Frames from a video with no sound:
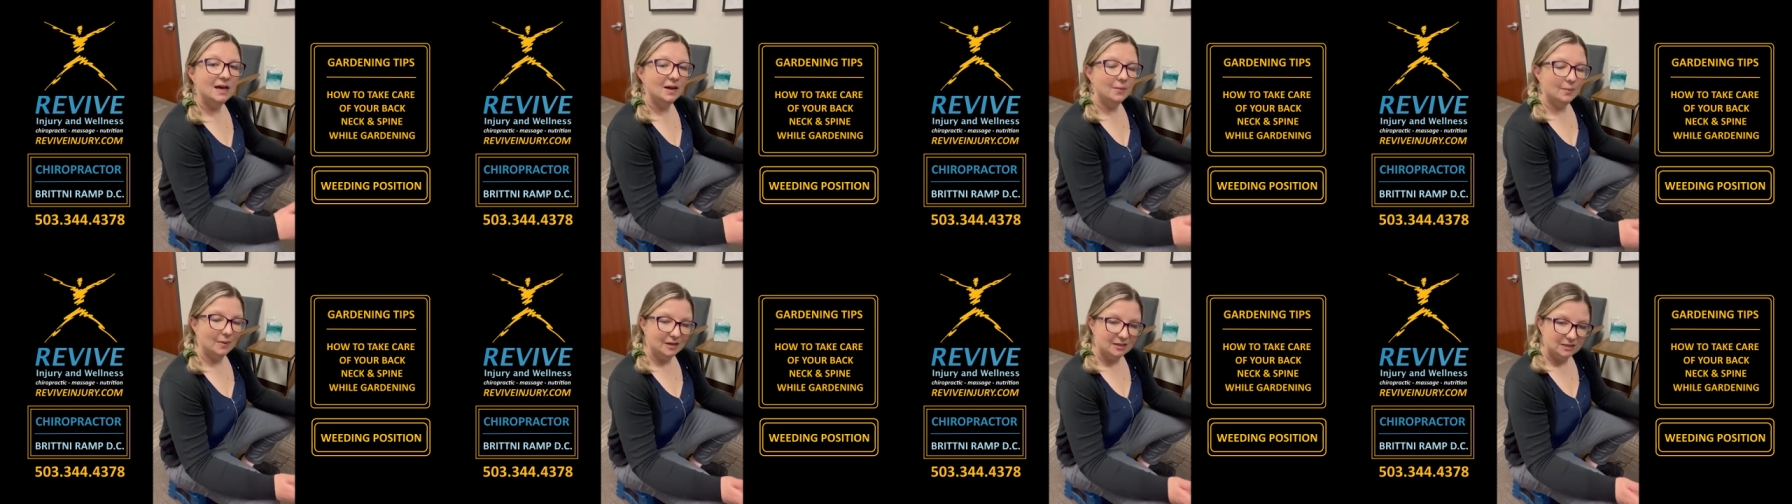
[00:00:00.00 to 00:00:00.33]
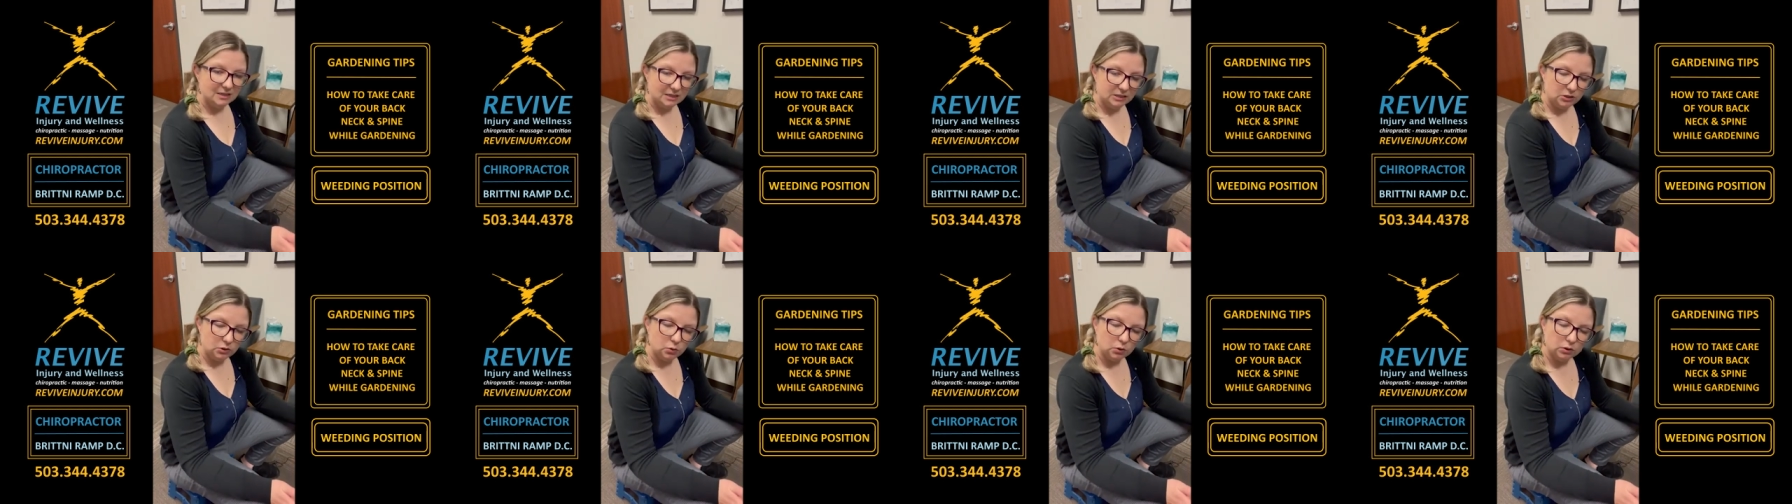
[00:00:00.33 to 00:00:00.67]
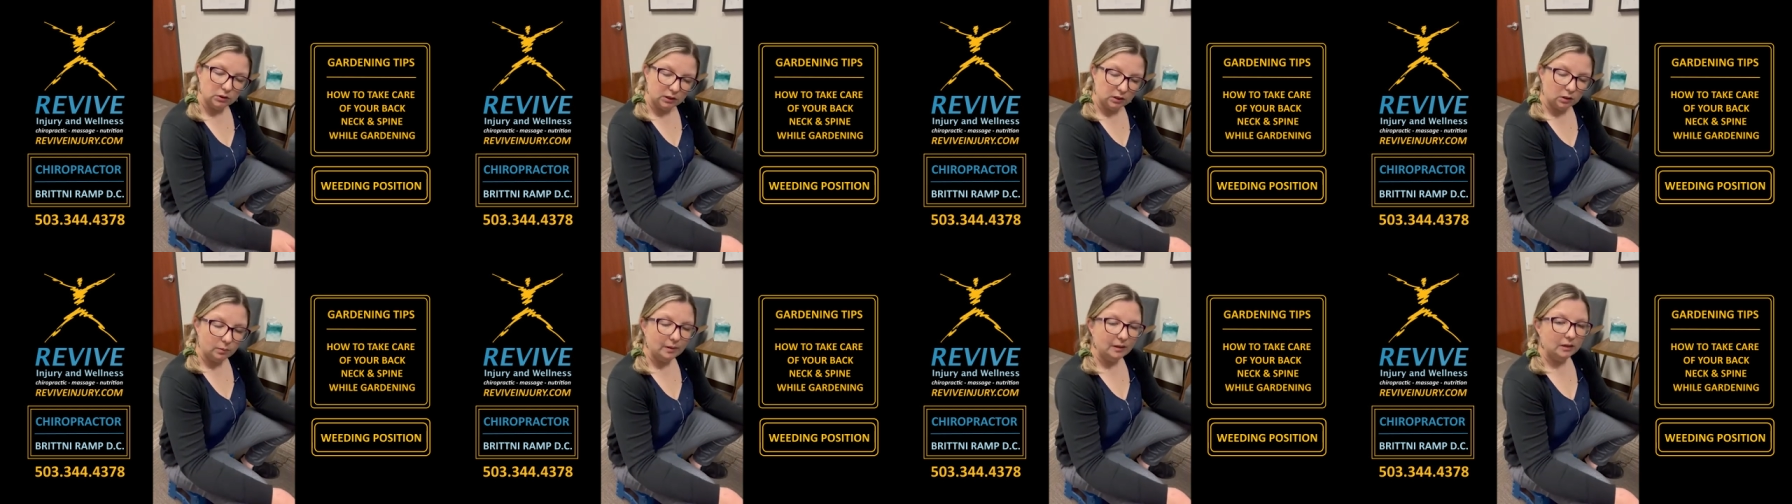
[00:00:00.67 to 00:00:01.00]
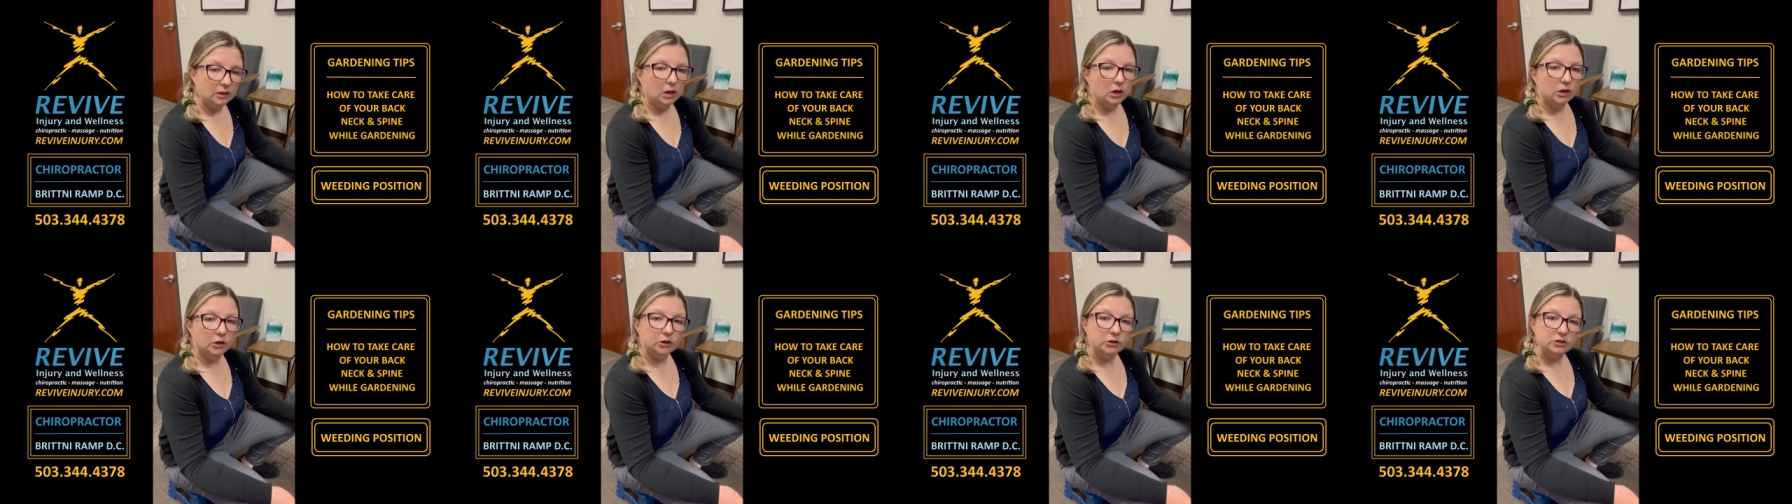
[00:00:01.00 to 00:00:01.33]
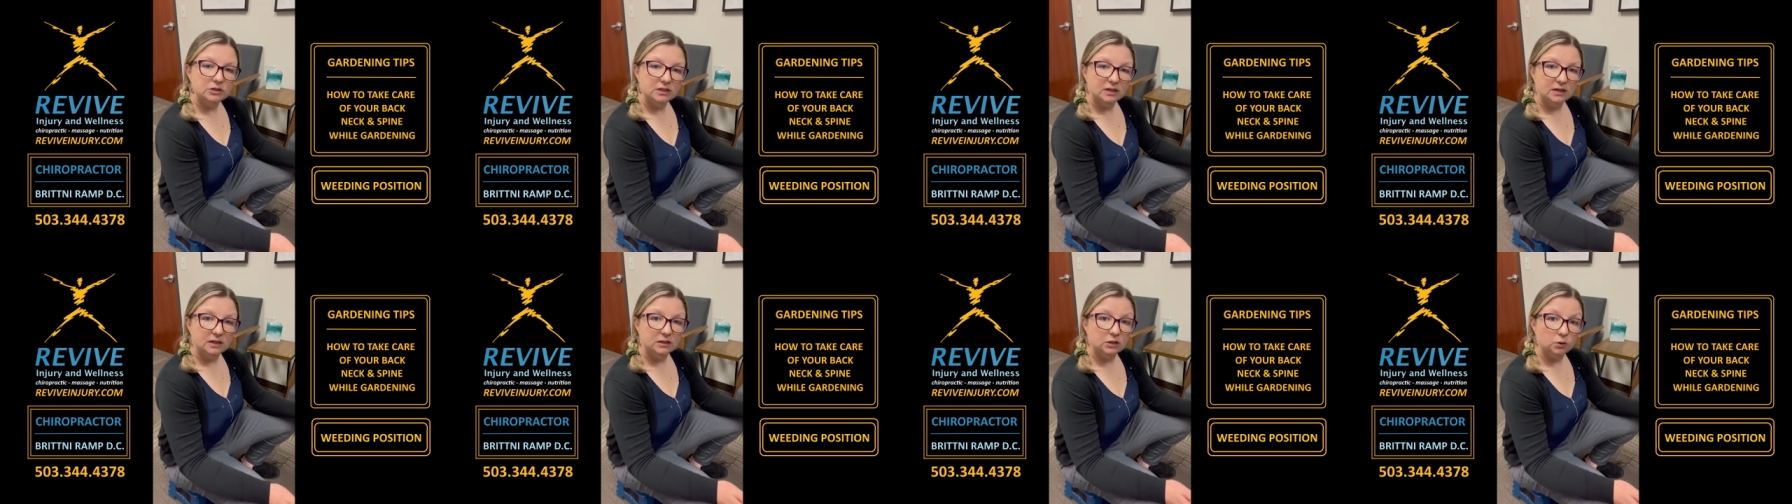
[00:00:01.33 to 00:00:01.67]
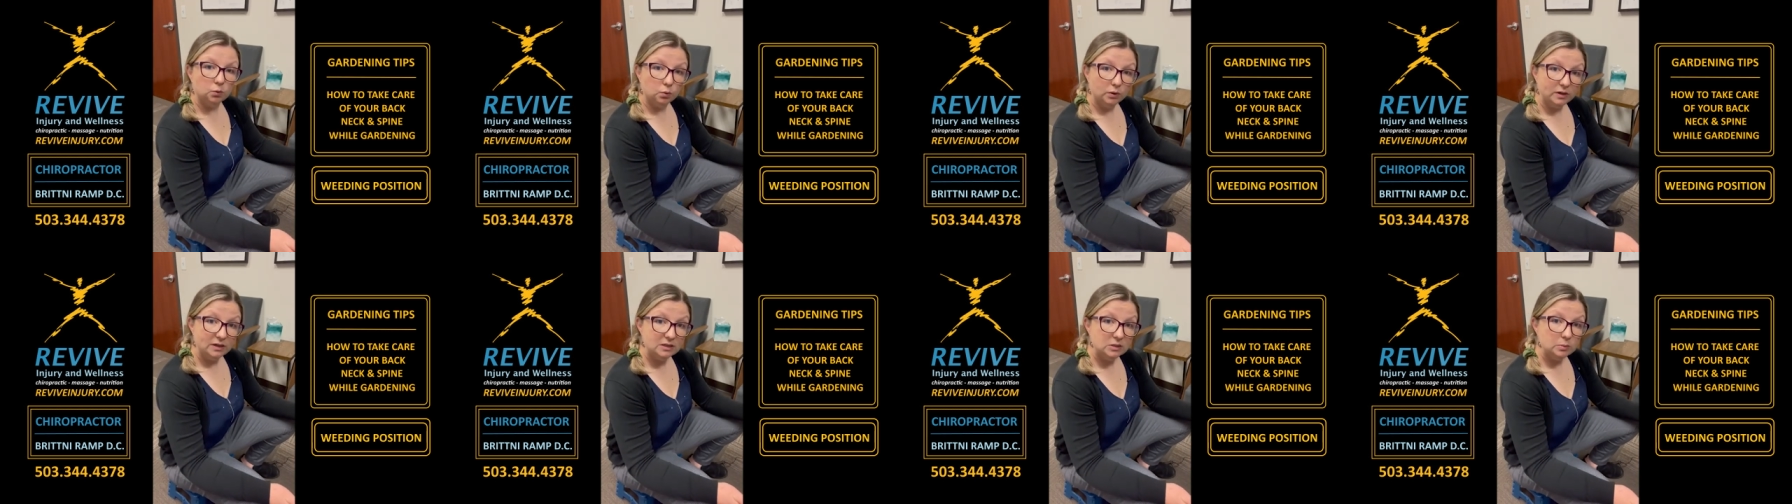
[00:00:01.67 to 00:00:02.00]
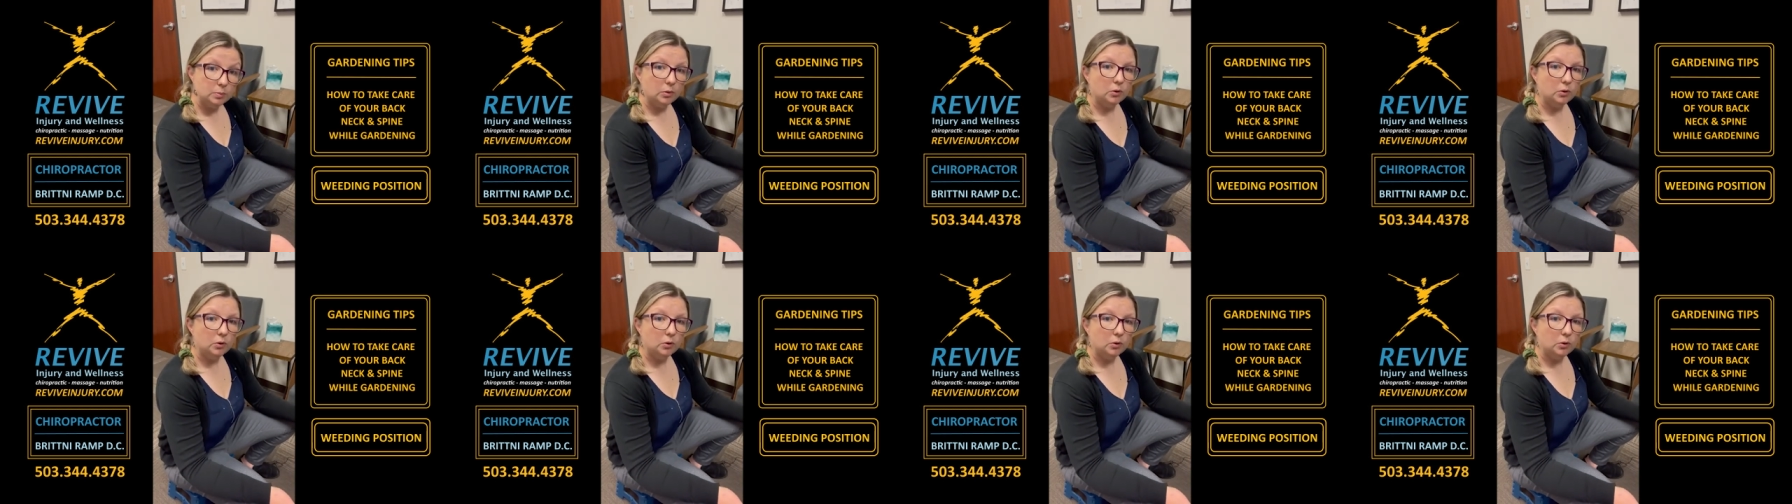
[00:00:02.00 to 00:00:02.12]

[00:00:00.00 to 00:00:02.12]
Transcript: It might take you a little bit longer to get the weeds